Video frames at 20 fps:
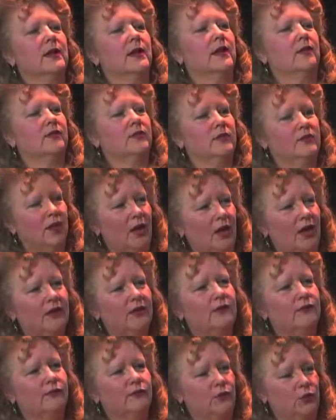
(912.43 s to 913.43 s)
a
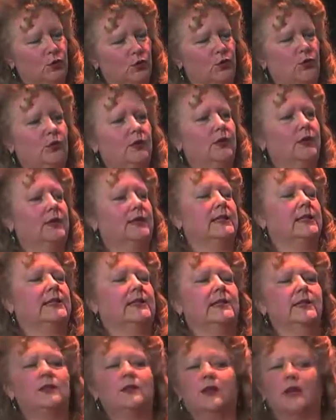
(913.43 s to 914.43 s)
lot of fuel and
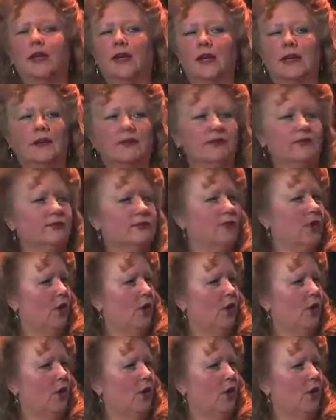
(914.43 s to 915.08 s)
still have